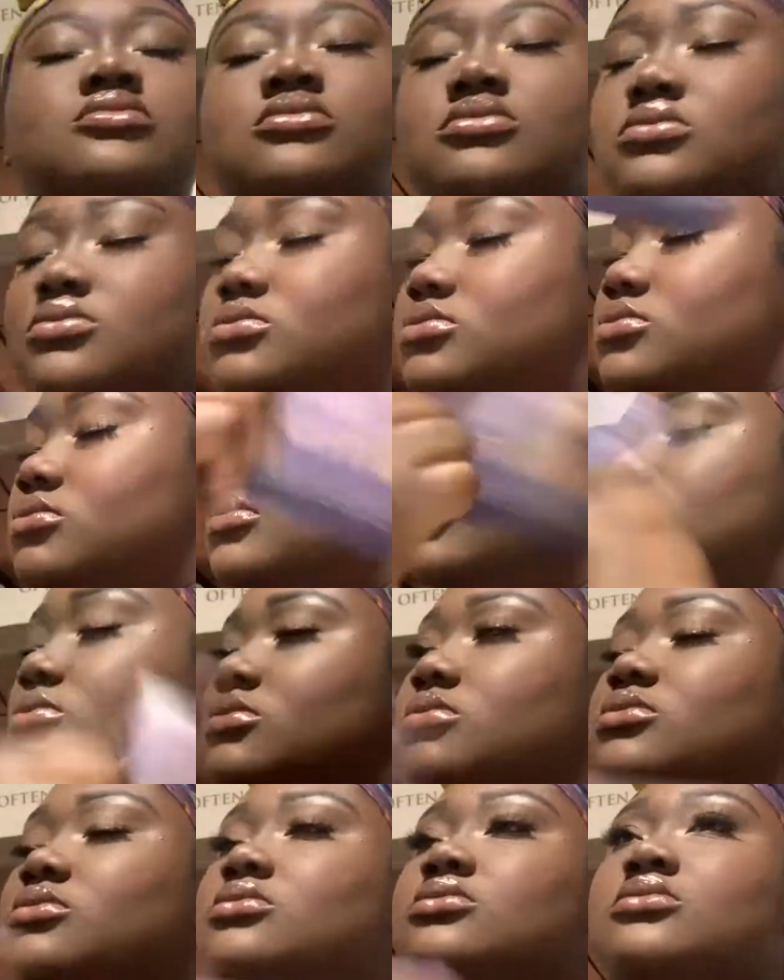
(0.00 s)
So I
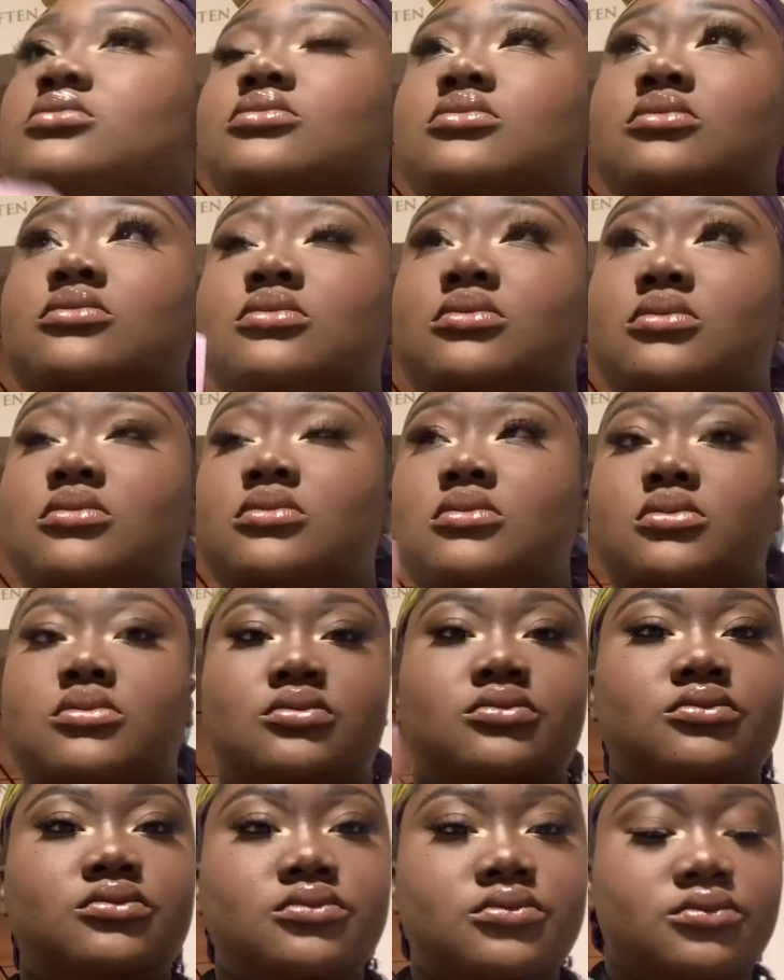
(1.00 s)
use my fan
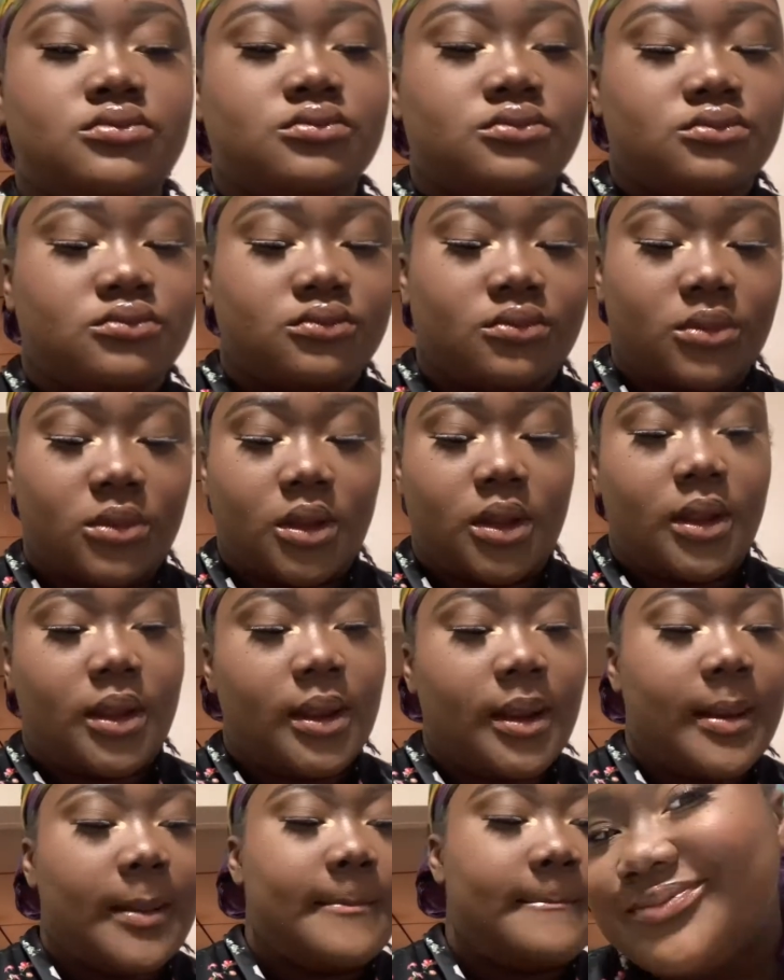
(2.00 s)
to make sure that's
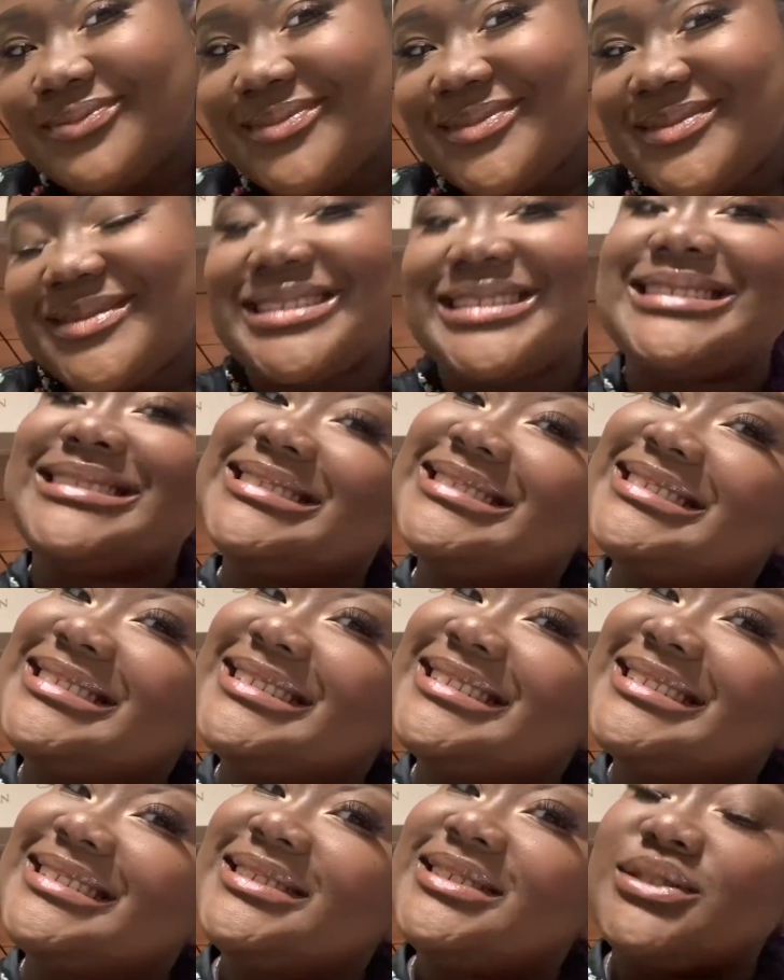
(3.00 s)
dry, and
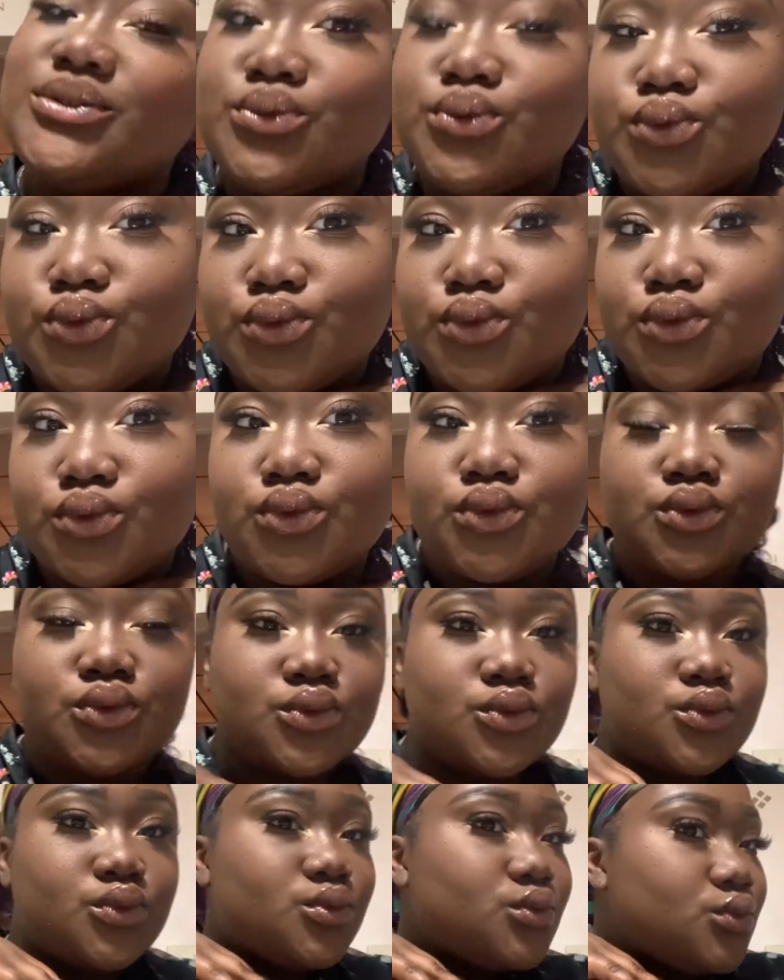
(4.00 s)
that's pretty much
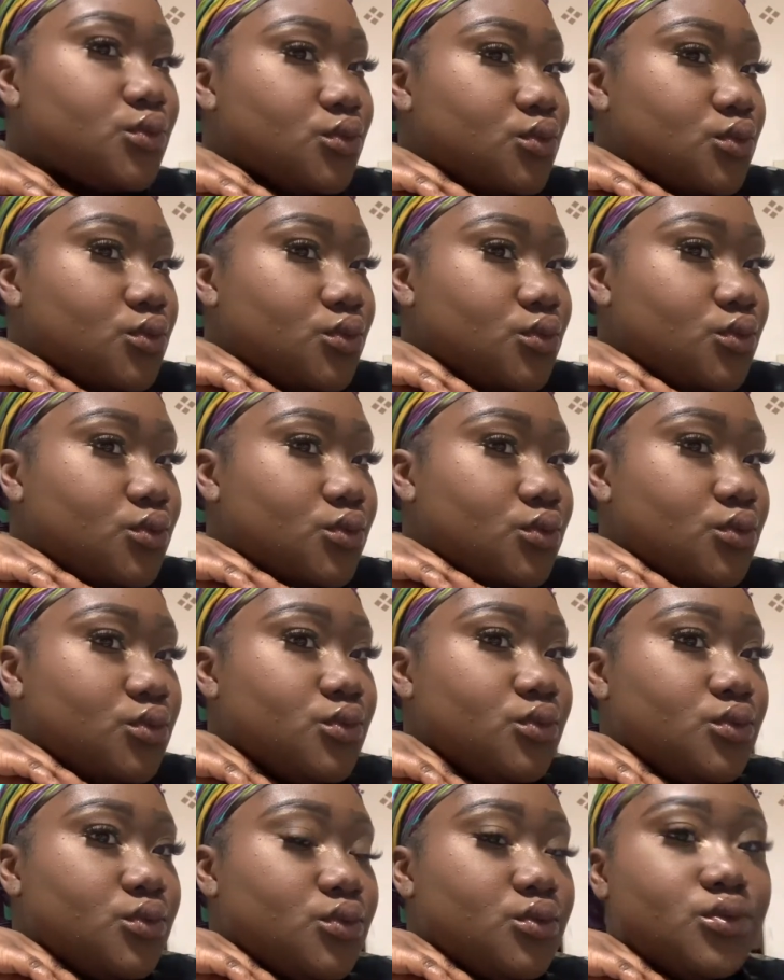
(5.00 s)
it, y'all.
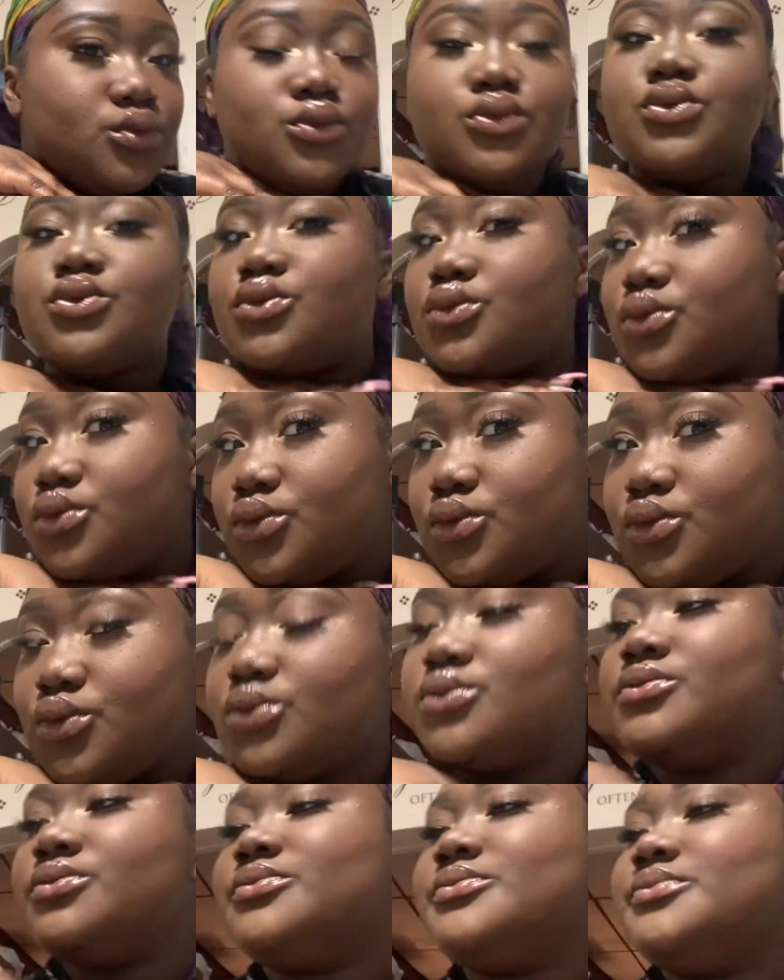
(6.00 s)
I go back
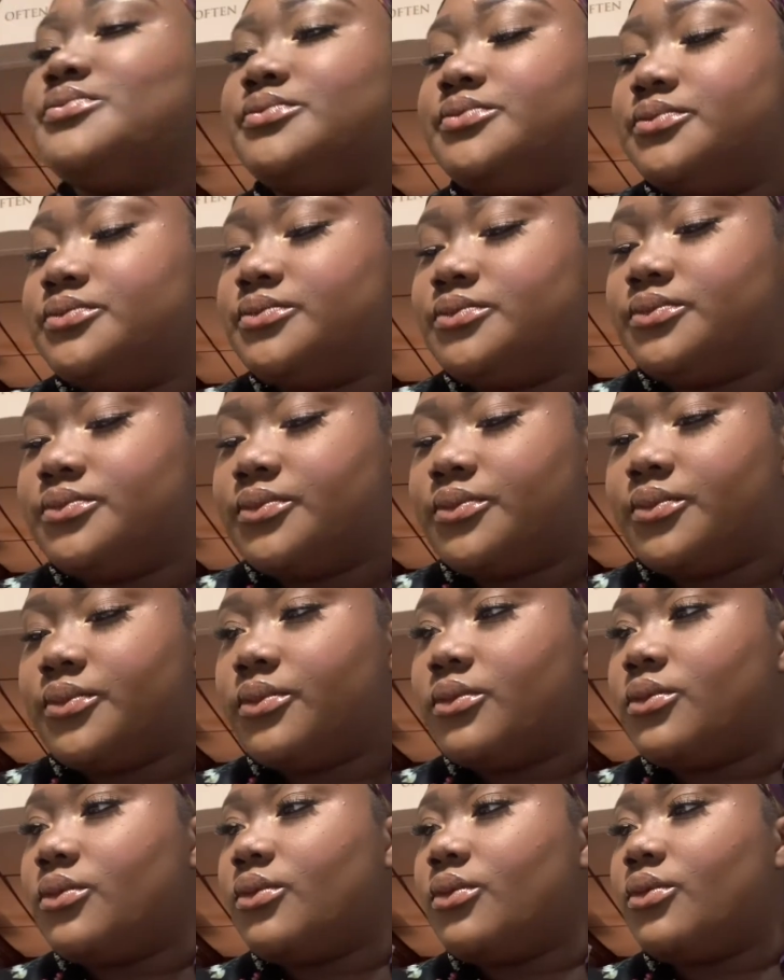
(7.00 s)
in with my
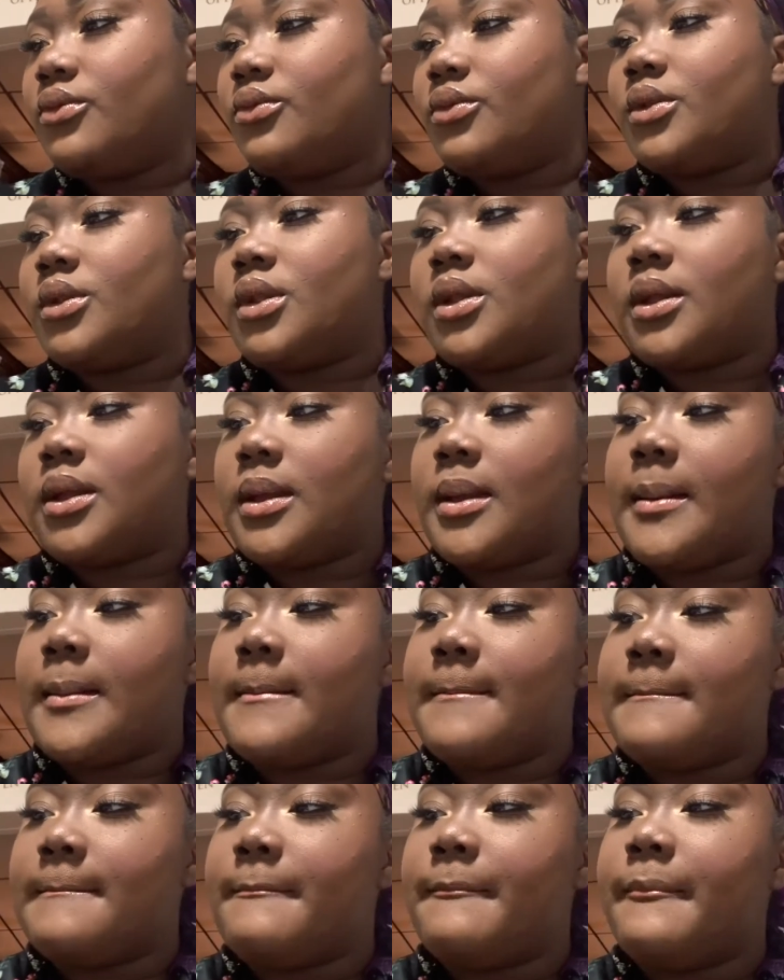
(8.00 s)
highlighter just
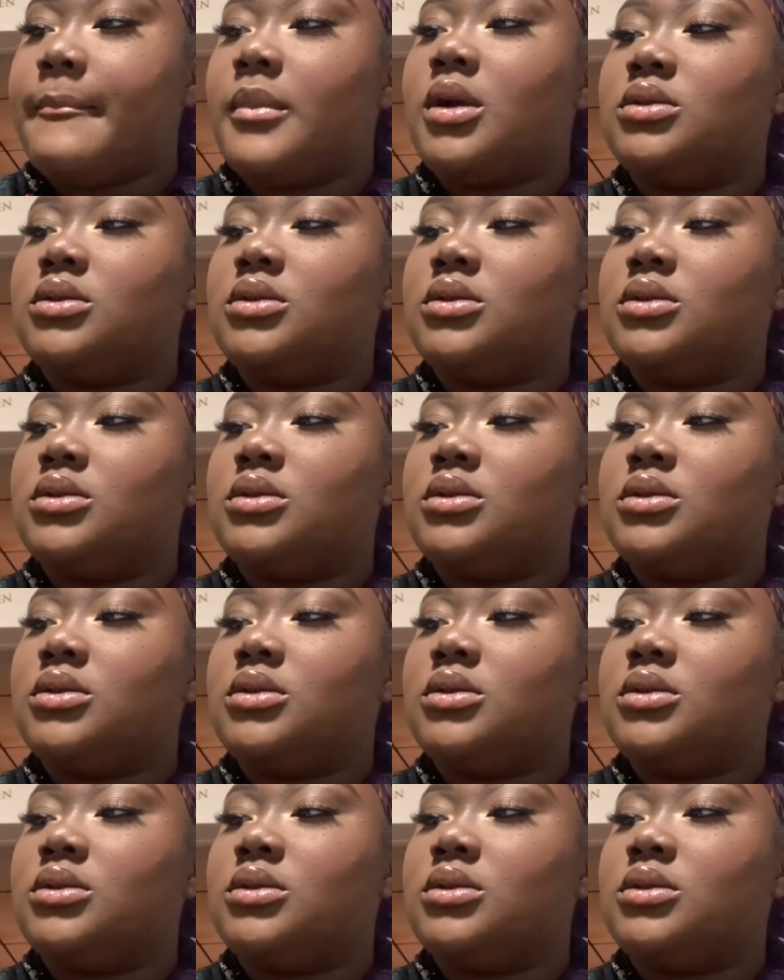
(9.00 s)
to,